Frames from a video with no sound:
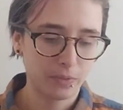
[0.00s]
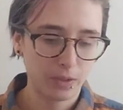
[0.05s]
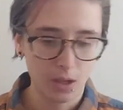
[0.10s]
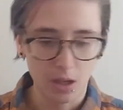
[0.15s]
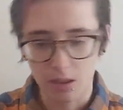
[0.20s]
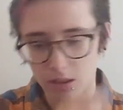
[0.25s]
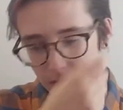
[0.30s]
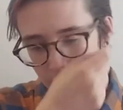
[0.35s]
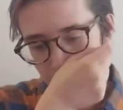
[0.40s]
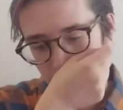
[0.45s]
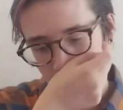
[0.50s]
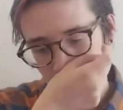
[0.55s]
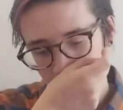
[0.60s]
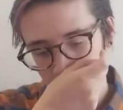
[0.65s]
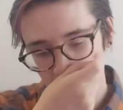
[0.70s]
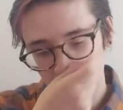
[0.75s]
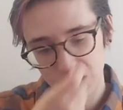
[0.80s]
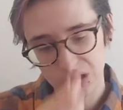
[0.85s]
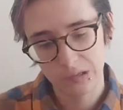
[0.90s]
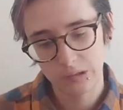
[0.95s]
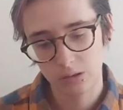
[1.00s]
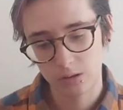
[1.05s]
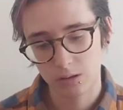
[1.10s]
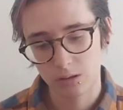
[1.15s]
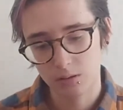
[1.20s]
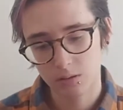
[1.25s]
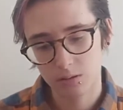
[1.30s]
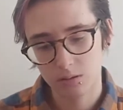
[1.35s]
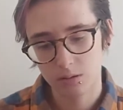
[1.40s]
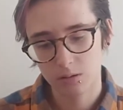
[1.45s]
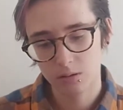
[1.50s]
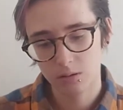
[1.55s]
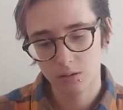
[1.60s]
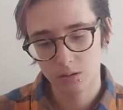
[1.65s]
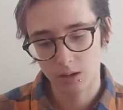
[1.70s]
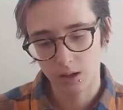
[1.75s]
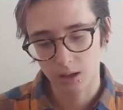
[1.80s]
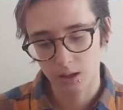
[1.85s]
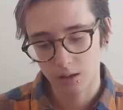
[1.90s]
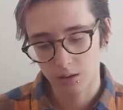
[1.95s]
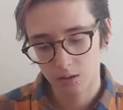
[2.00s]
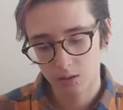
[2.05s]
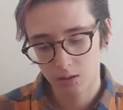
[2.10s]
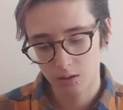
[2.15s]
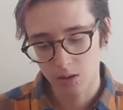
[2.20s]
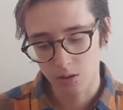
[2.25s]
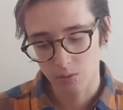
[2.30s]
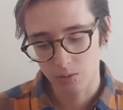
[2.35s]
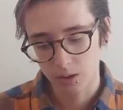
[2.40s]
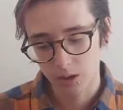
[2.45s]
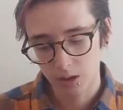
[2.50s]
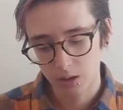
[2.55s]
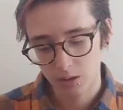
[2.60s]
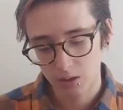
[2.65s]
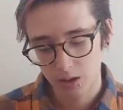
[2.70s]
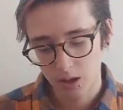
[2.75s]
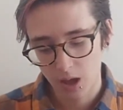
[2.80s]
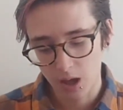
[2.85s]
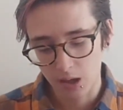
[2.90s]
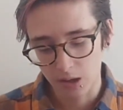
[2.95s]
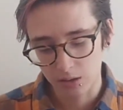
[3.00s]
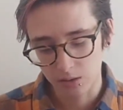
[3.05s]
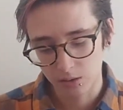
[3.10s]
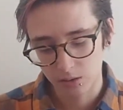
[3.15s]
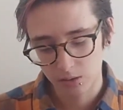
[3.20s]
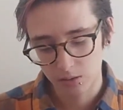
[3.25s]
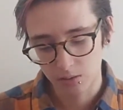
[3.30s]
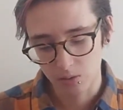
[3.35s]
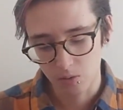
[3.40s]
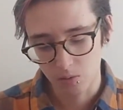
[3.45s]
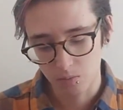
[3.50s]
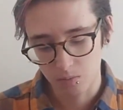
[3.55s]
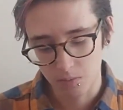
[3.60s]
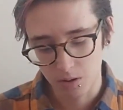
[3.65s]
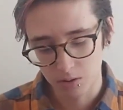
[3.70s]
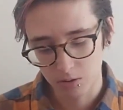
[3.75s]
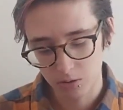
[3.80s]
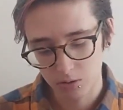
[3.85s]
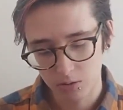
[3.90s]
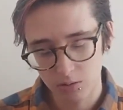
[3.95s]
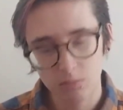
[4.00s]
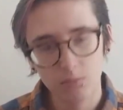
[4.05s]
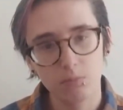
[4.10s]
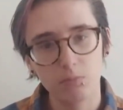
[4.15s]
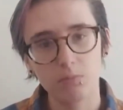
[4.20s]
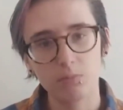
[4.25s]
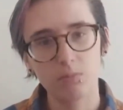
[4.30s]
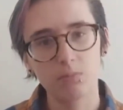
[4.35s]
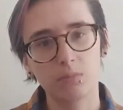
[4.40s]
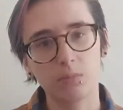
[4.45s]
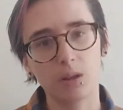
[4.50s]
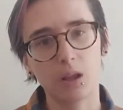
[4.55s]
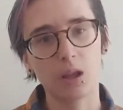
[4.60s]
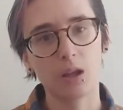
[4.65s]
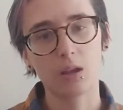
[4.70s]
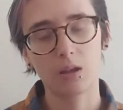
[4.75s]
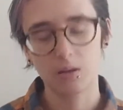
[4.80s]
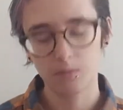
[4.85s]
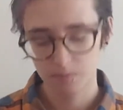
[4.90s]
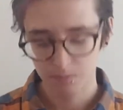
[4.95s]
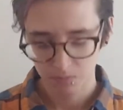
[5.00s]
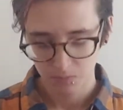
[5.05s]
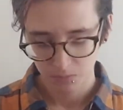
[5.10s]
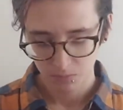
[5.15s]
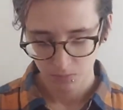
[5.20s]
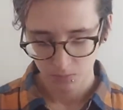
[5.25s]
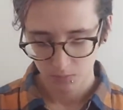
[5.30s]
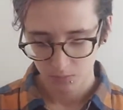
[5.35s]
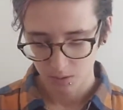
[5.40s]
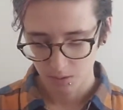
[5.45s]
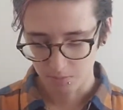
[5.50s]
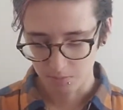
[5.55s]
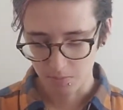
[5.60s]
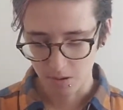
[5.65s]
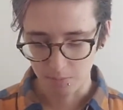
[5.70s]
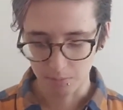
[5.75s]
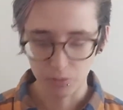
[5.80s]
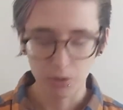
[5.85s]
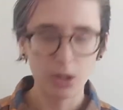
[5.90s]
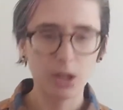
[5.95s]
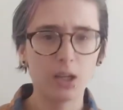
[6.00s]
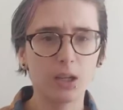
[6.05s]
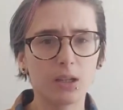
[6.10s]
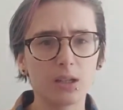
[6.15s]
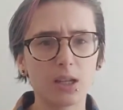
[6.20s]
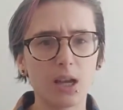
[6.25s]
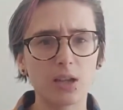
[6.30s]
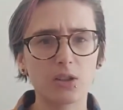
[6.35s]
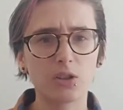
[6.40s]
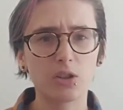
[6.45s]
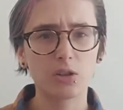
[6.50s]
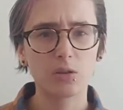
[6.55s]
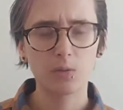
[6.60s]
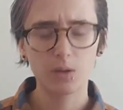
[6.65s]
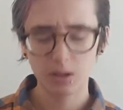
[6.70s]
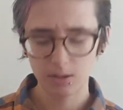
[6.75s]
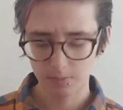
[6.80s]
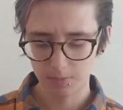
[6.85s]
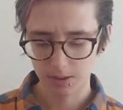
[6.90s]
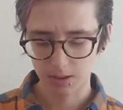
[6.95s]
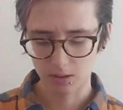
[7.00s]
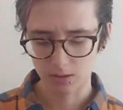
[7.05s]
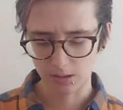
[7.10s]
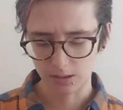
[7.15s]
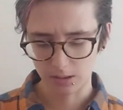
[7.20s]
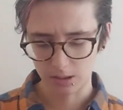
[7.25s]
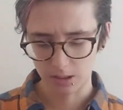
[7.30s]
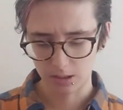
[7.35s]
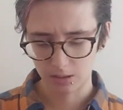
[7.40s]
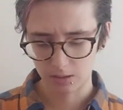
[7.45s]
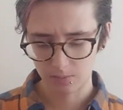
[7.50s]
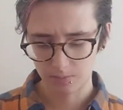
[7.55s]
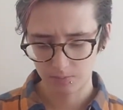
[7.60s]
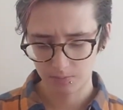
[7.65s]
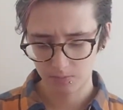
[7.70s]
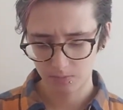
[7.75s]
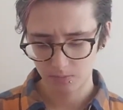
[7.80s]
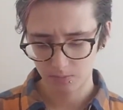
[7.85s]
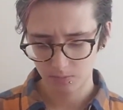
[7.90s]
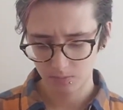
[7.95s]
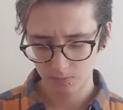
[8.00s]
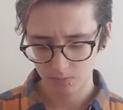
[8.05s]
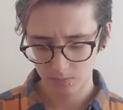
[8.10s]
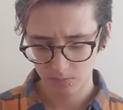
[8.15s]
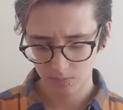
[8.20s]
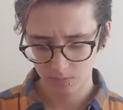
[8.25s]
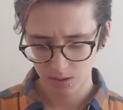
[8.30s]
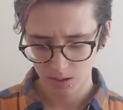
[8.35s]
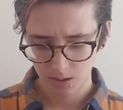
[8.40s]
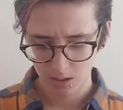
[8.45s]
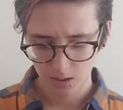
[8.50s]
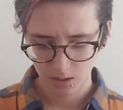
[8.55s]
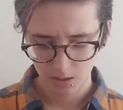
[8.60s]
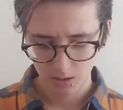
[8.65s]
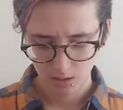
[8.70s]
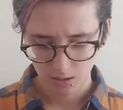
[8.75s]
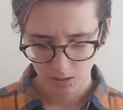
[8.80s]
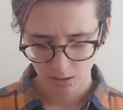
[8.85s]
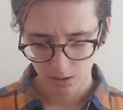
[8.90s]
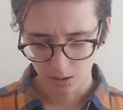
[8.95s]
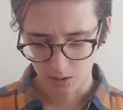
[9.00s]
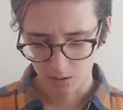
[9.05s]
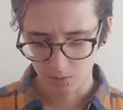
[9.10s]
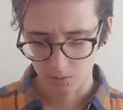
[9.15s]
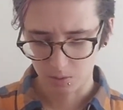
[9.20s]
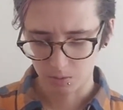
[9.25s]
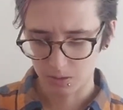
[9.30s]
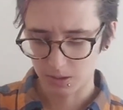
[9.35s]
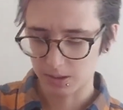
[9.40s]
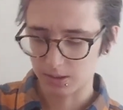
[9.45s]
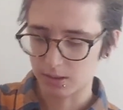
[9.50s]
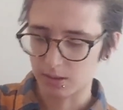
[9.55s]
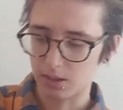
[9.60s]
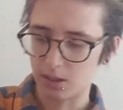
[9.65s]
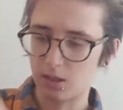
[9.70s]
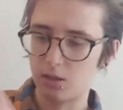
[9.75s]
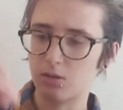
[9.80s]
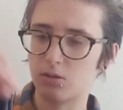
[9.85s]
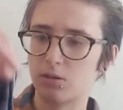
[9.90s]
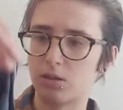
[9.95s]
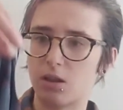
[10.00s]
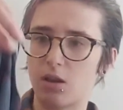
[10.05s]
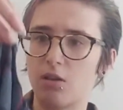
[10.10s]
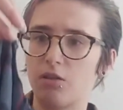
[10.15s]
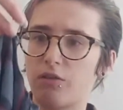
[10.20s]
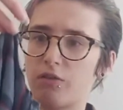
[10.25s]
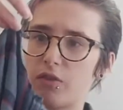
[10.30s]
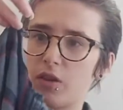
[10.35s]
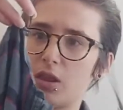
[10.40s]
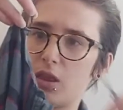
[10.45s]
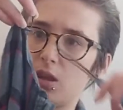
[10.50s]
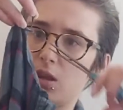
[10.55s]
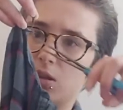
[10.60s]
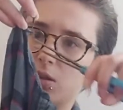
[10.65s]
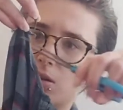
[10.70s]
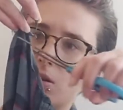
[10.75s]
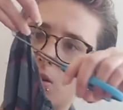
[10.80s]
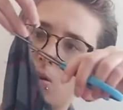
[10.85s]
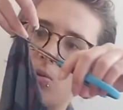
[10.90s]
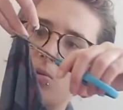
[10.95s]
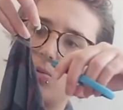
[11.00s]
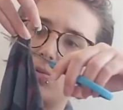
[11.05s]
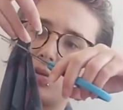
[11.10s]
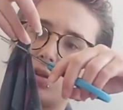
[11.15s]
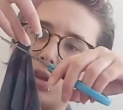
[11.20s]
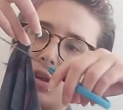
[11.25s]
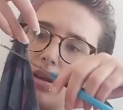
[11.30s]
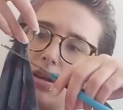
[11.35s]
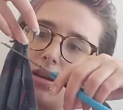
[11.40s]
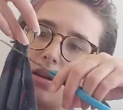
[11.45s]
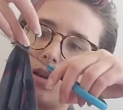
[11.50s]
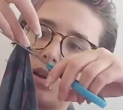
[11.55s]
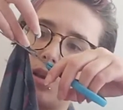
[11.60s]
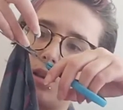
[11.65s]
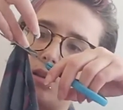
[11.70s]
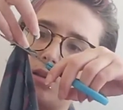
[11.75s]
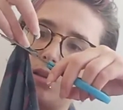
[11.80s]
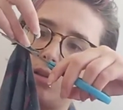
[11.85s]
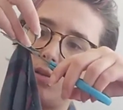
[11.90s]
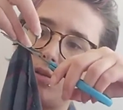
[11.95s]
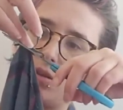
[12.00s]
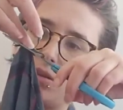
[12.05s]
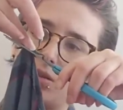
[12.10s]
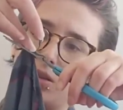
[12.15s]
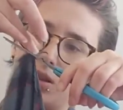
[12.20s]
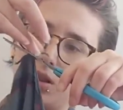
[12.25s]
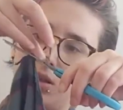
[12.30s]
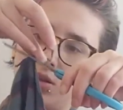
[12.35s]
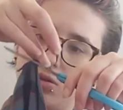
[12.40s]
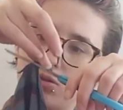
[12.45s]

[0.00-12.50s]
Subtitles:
I think that it's just like clothing has so much like memory attached to it, because like, you know, you can see yourself in these clothes, and you can see